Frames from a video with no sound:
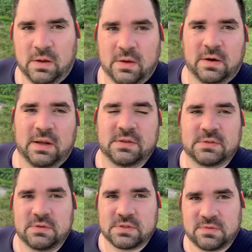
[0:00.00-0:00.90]
All right,
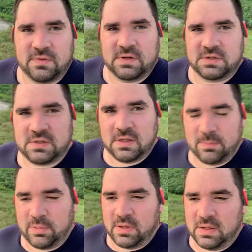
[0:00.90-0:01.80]
so we just finished
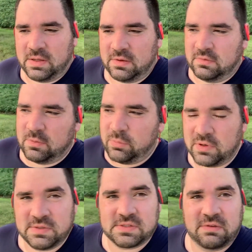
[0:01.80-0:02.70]
up
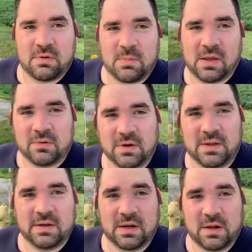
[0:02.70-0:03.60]
1.7 mile
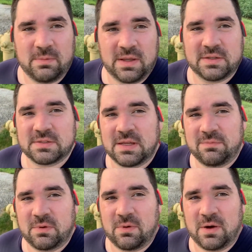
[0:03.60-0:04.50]
run, and I only had to stop
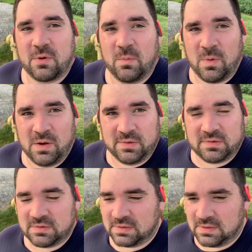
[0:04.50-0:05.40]
to walk
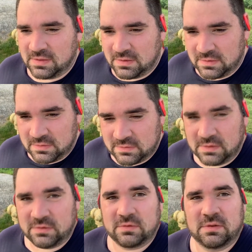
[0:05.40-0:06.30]
once. So
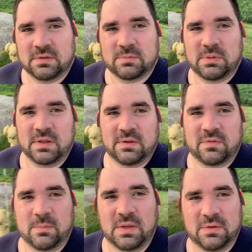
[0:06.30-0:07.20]
that's pretty good
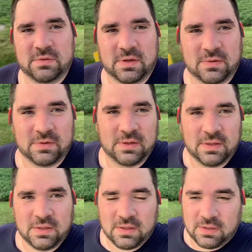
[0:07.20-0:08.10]
for me. So,
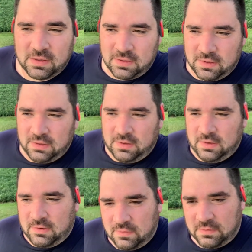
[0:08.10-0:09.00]

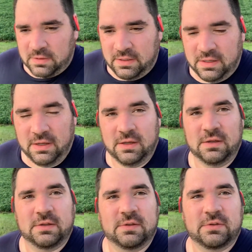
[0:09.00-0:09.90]

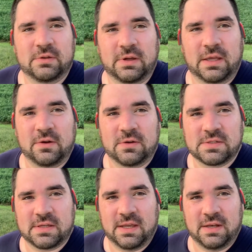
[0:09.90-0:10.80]
so I got
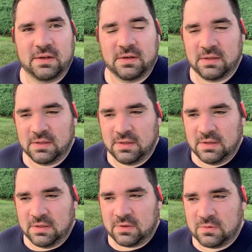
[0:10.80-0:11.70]
inside and
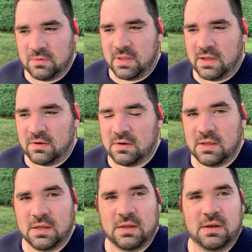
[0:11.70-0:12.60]
cool down,
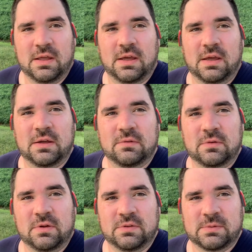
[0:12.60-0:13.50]
and we'll
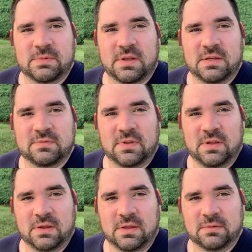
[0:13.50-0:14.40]
close up today's vlog.